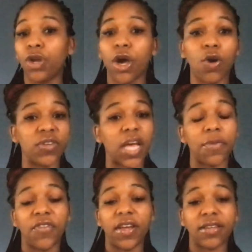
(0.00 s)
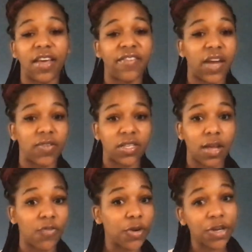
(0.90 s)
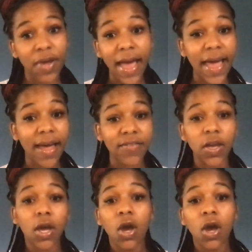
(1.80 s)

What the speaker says: know what type of antivirus software you have,